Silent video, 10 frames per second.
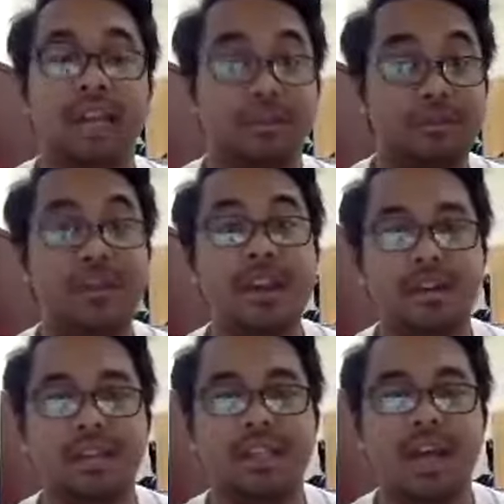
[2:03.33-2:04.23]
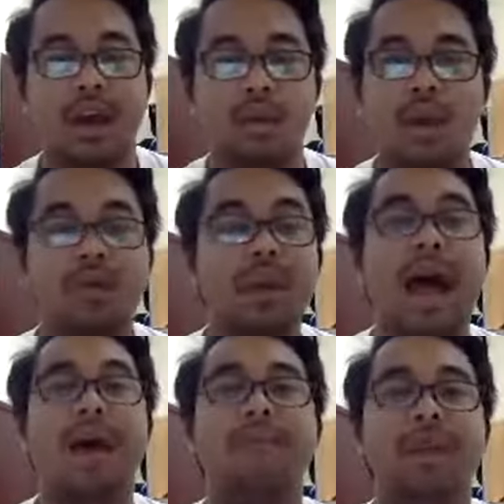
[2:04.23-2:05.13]
that fears, what will
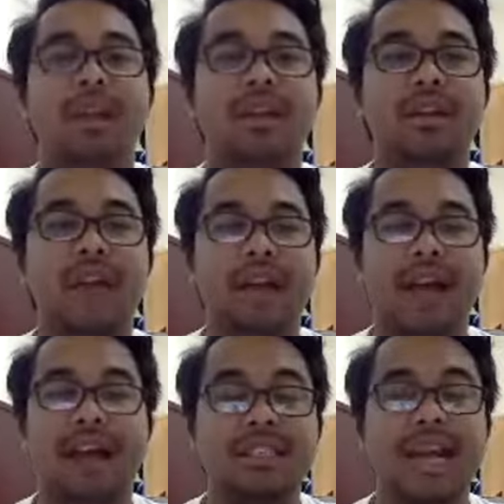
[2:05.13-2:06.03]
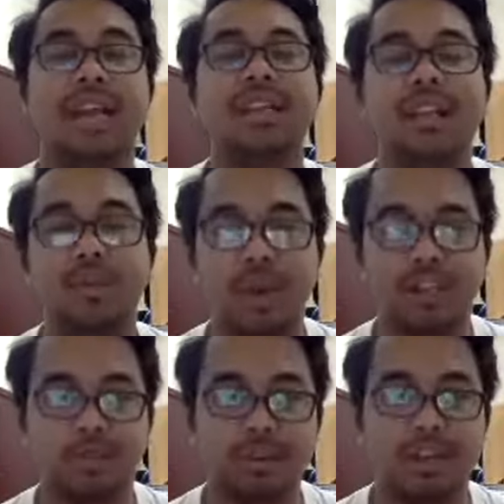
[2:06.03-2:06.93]
happen, you know, the, the anxiety that we
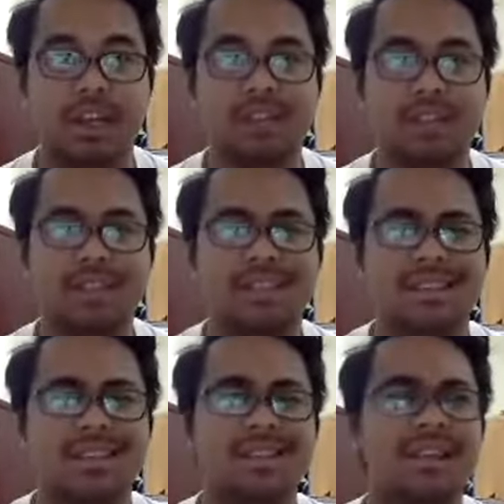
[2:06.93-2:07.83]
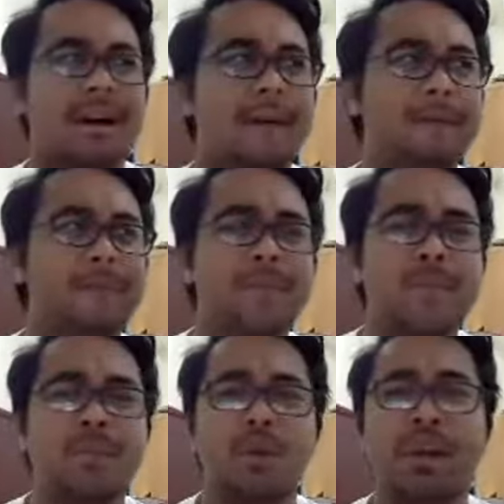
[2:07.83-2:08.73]
experience is, is um,
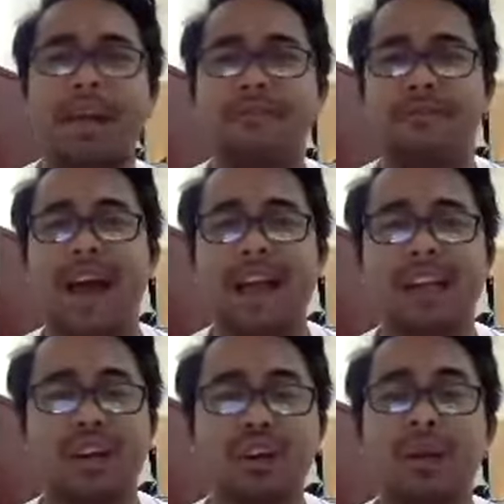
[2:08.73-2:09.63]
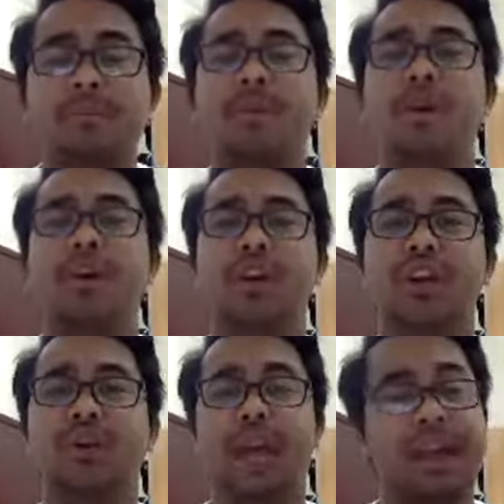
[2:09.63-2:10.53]
will I find a good employer?
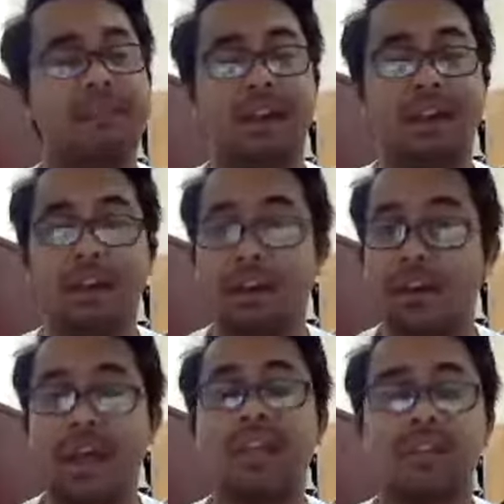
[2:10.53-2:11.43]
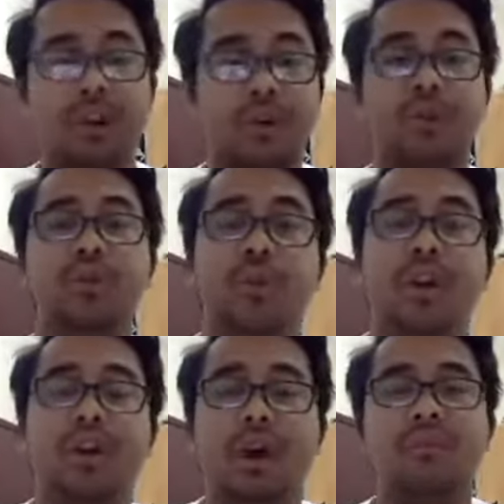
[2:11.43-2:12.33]
Will I have a great or a good
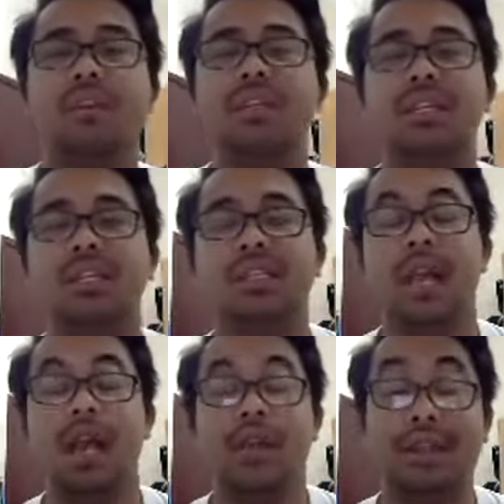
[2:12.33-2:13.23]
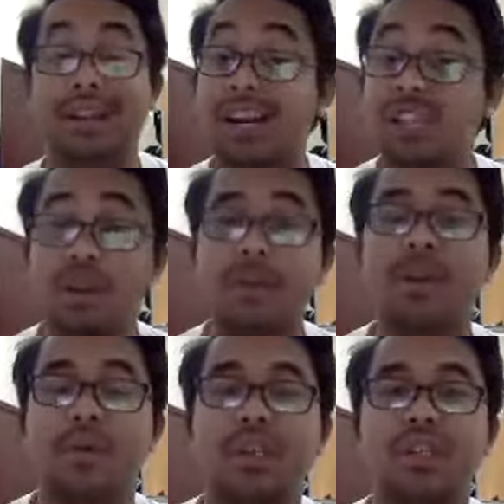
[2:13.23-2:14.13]
work overseas? And there are so many
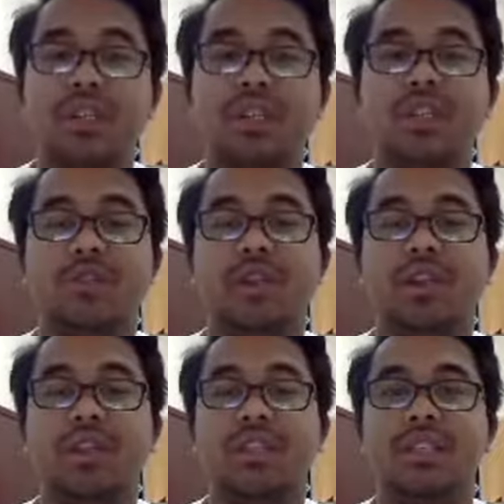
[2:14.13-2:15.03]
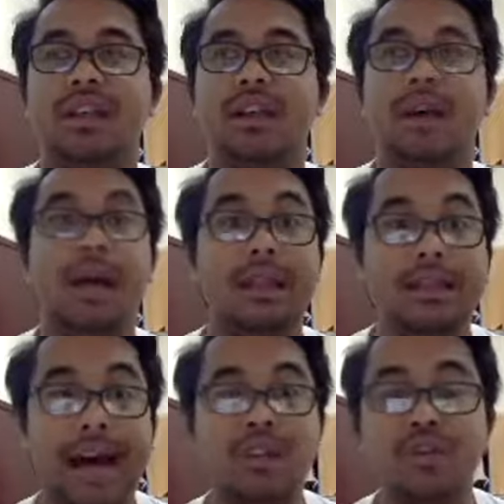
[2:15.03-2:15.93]
questions because uh,
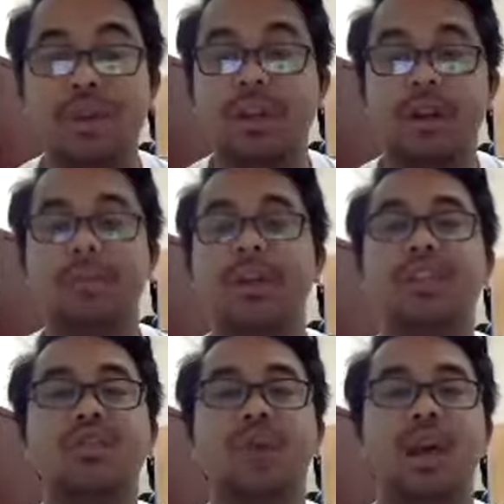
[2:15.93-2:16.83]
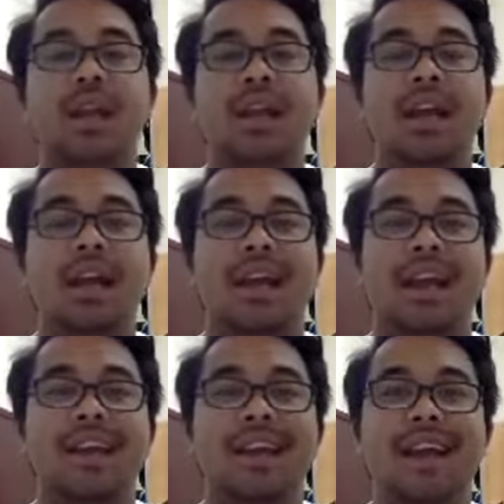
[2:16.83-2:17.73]
doubts will creep in as well,
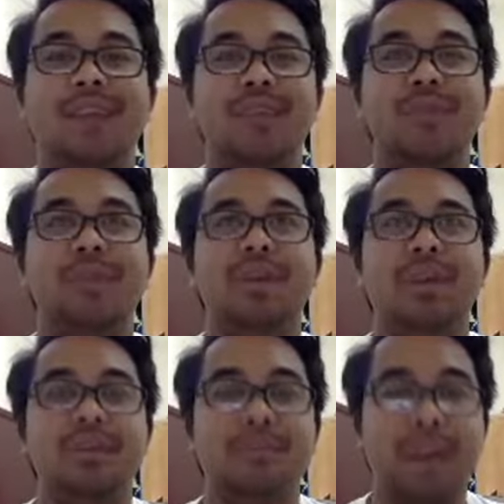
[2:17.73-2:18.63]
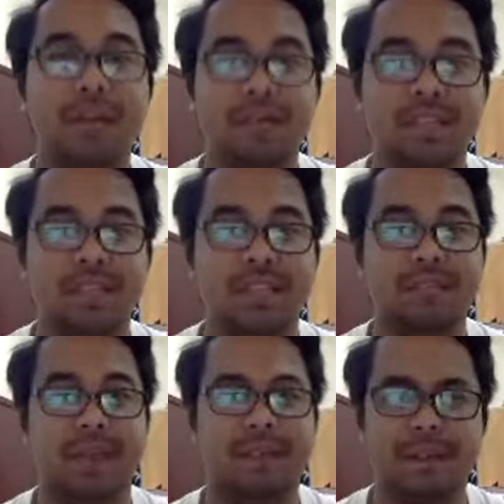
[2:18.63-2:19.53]
and uh, it will be manifested
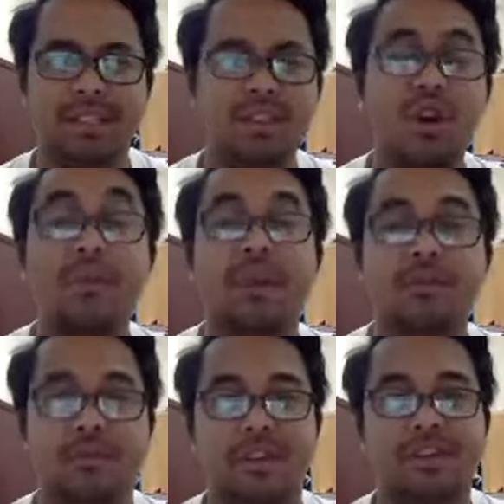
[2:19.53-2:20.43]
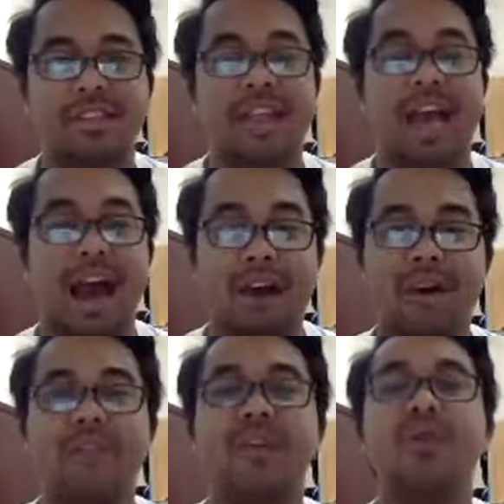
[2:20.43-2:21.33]
by, by so many fears.
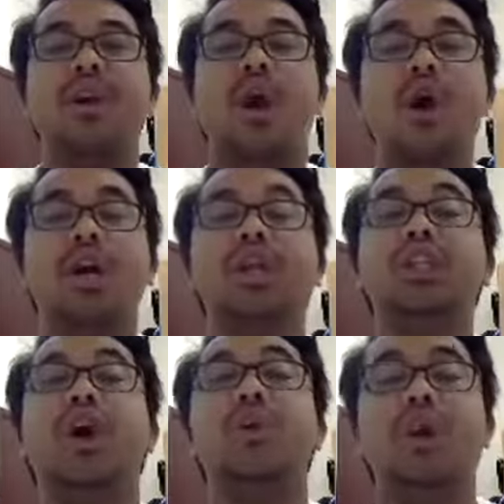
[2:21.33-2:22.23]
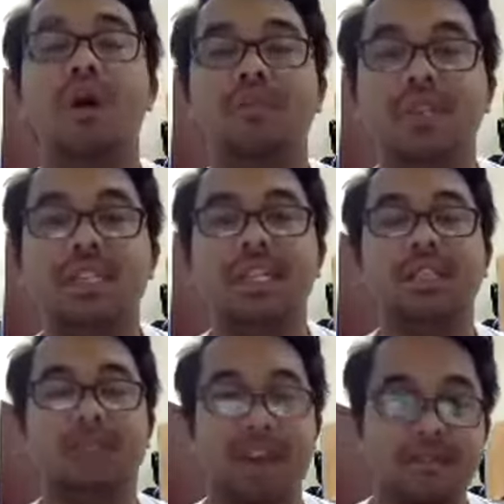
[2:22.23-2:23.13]
However, we conquered going
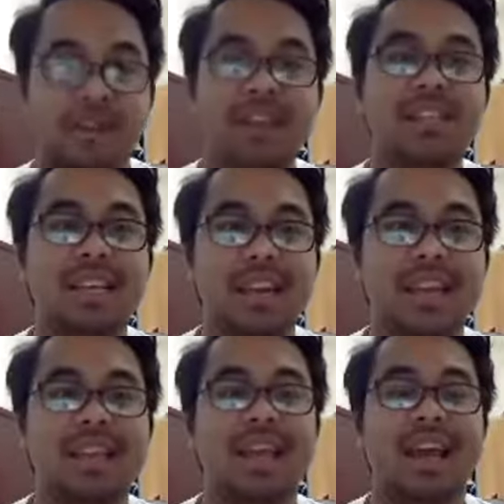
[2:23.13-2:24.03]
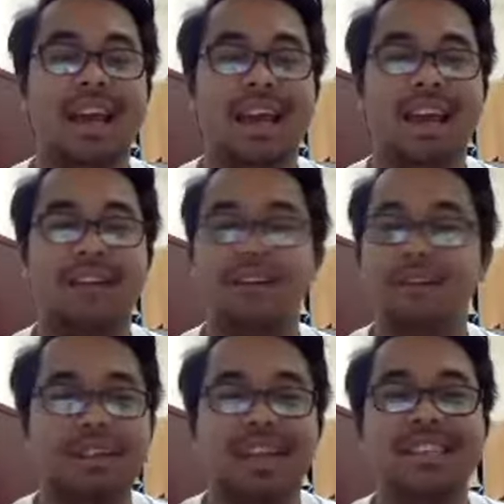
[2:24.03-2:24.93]
overseas by facing it, and
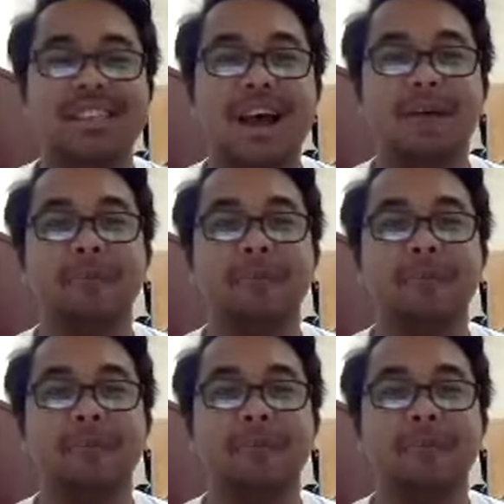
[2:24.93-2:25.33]
look at us now.